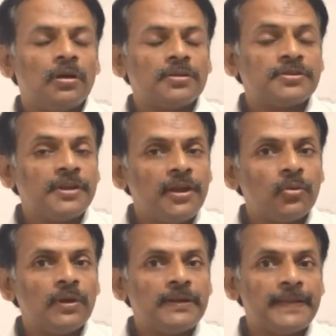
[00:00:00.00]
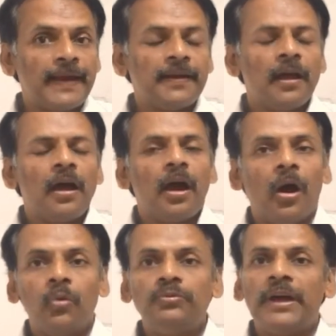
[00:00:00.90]
see to it that
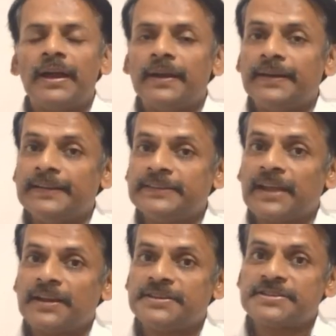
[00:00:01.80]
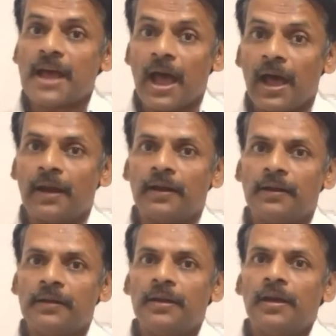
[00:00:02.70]
how the discharges are,
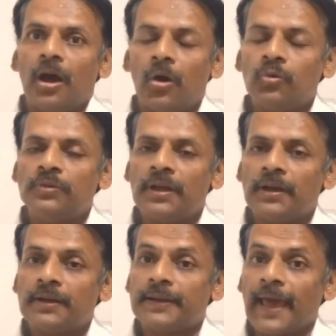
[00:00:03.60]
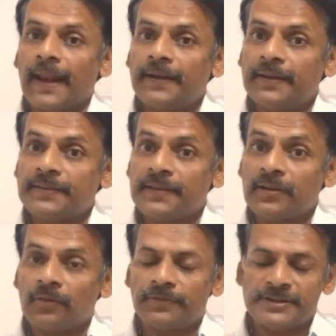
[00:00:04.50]
how the
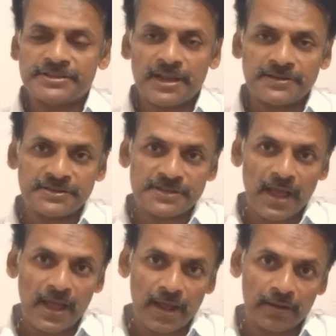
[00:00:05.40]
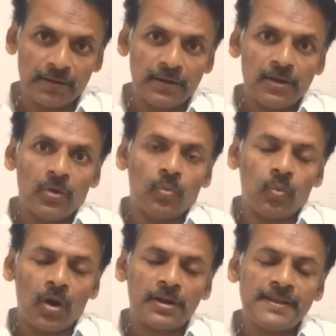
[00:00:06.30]
characteristic of discharges are,
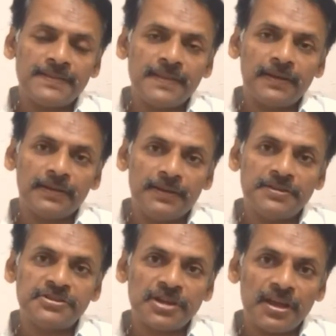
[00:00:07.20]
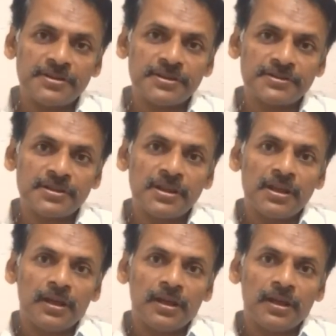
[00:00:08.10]
what is the discharges